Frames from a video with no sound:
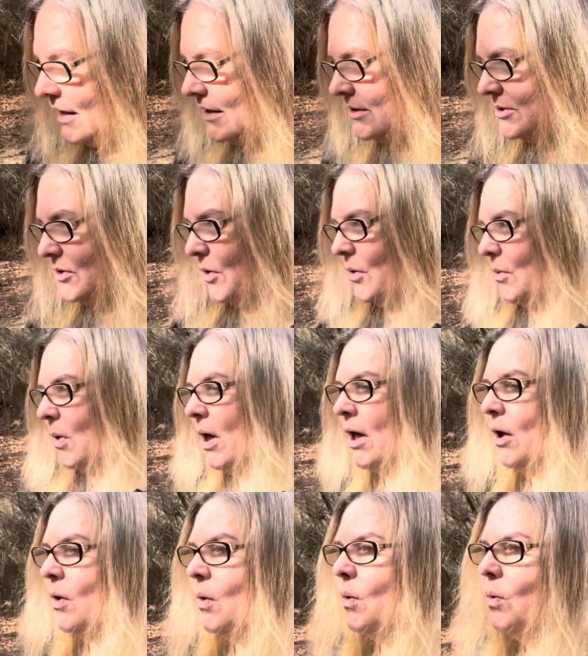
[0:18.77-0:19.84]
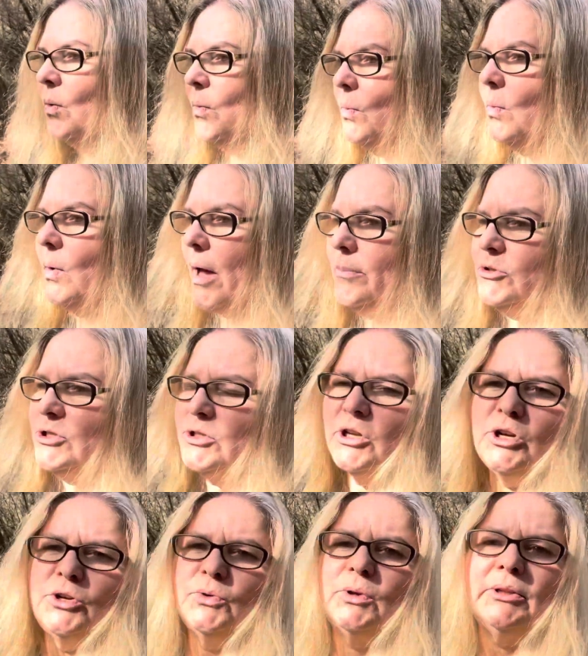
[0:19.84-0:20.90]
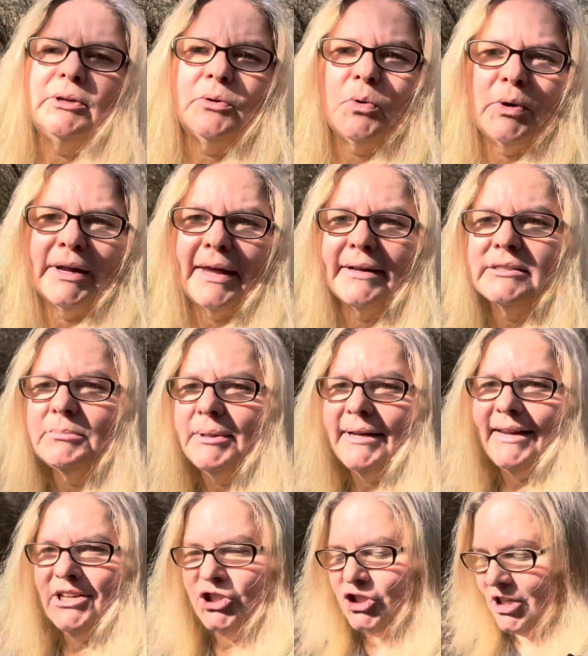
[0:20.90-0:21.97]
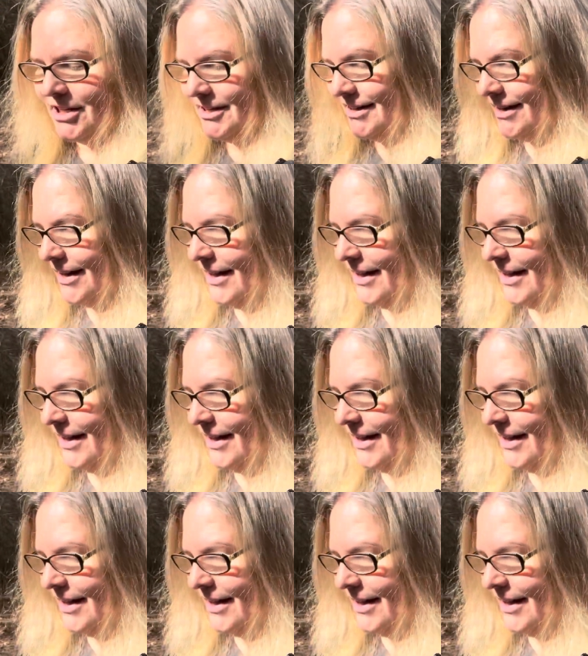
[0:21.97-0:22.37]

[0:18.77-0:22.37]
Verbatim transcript: So I'm just gonna do a little quick explanation